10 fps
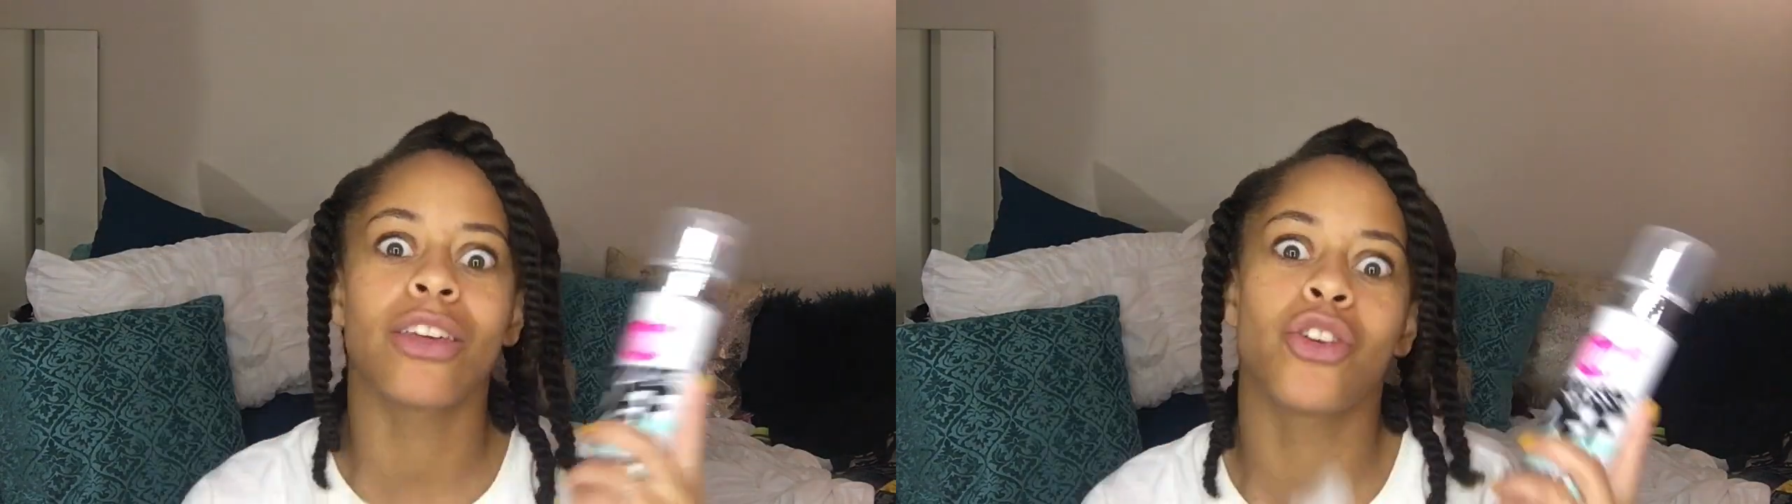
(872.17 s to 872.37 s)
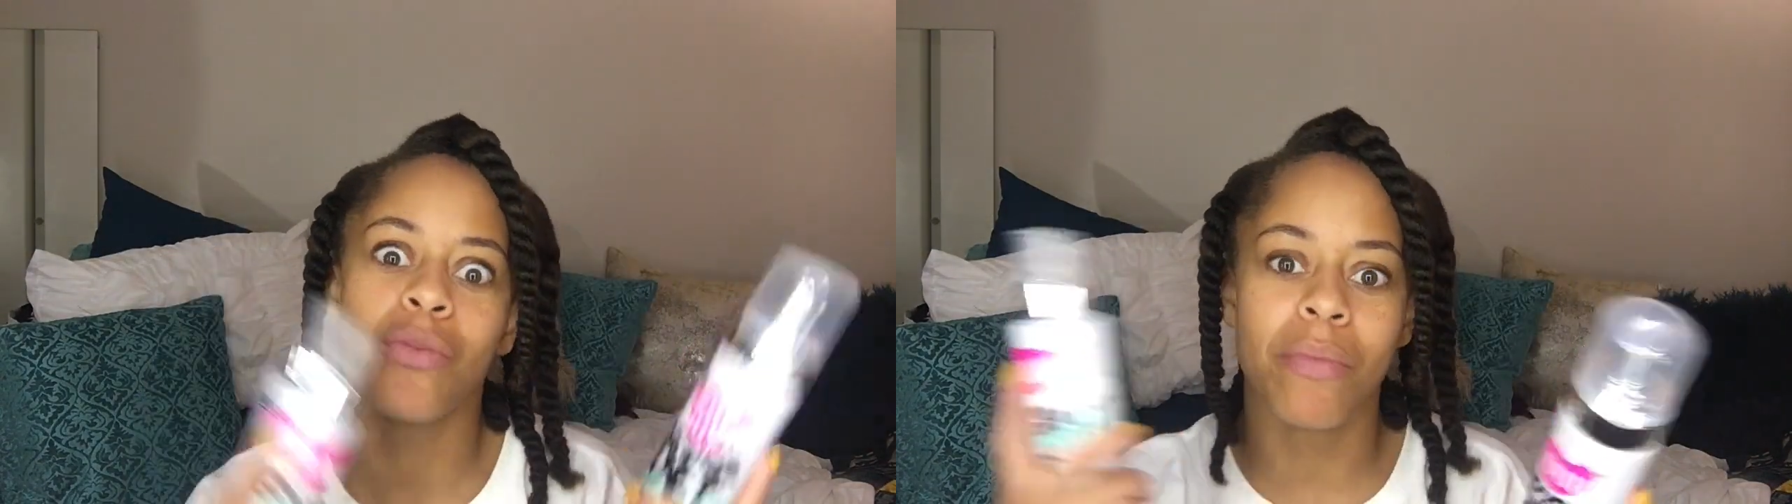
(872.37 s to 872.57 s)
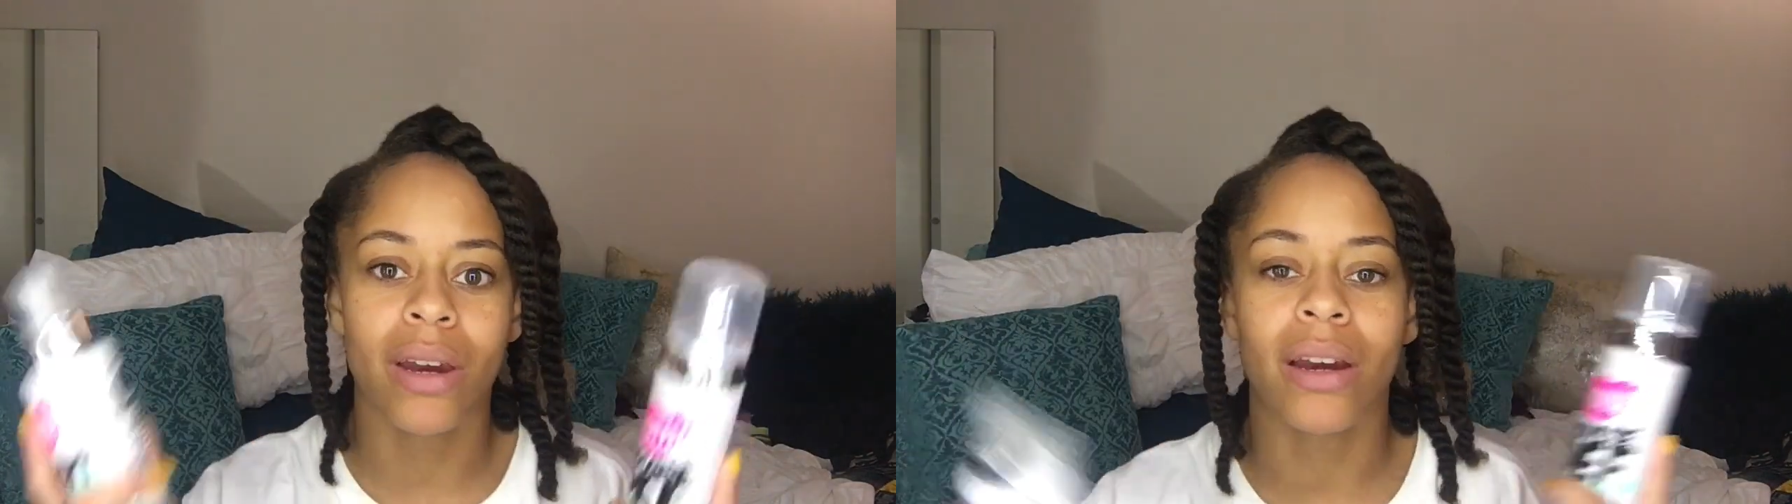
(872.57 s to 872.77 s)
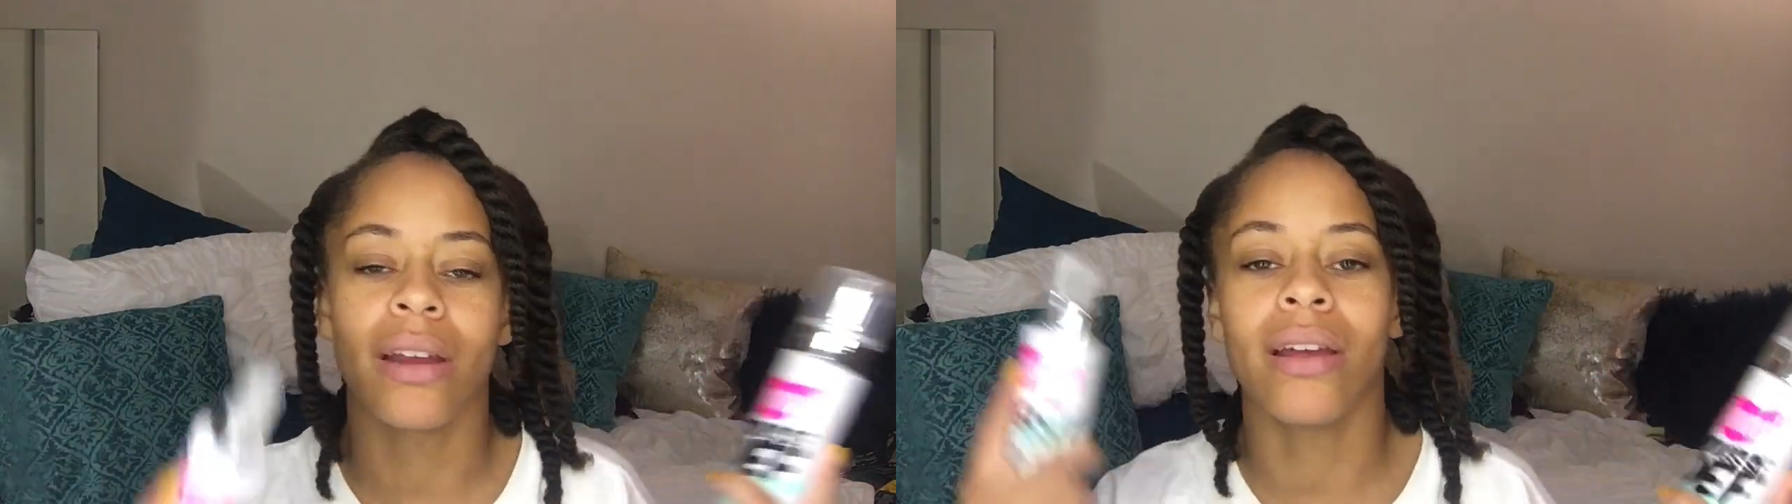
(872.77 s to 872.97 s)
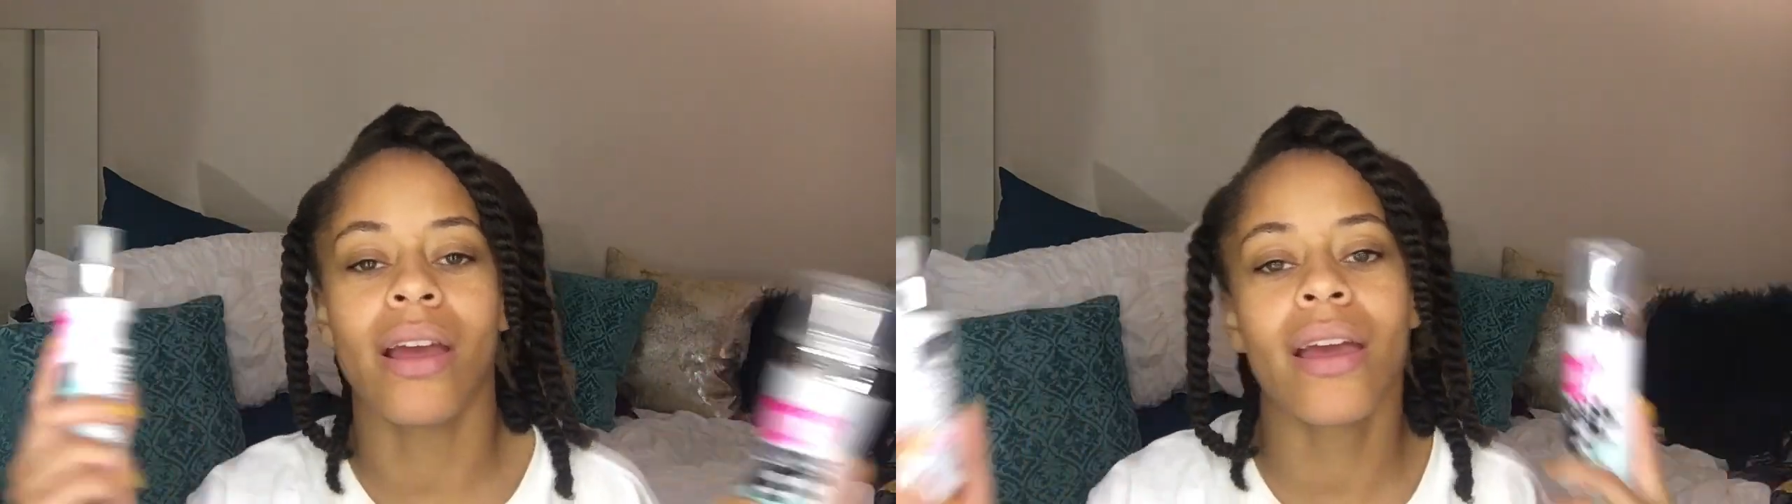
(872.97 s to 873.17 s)
the
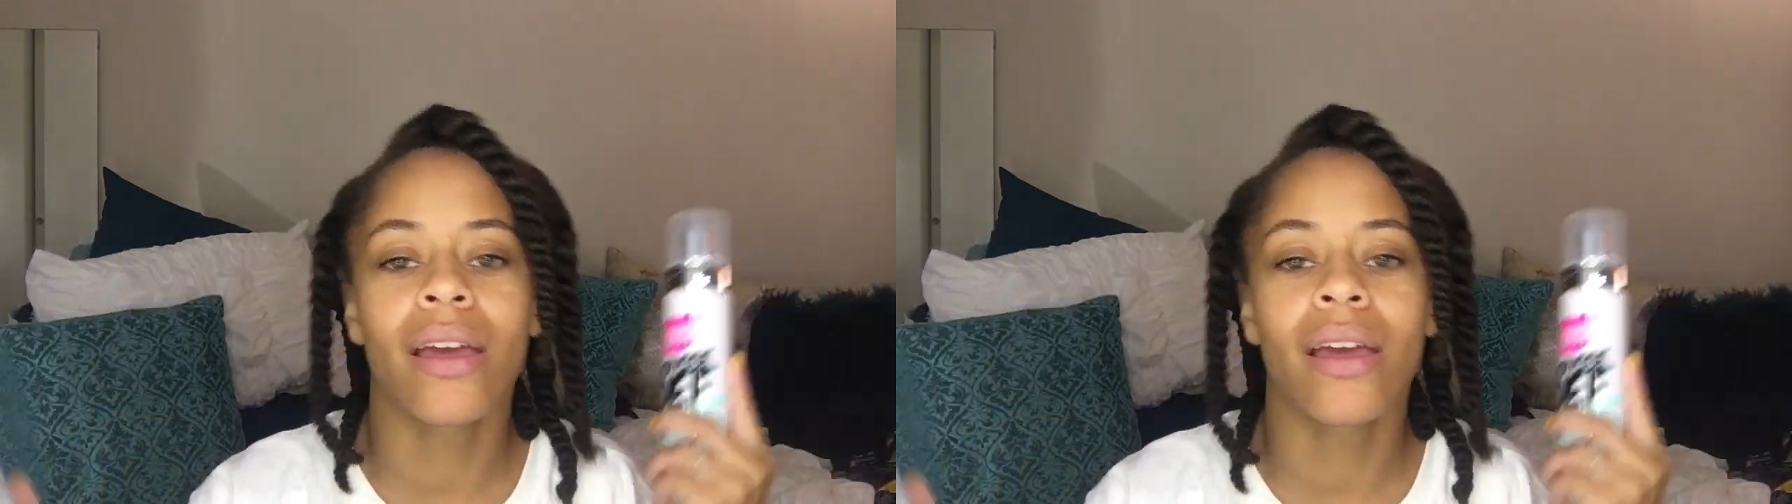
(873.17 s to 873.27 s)
humidity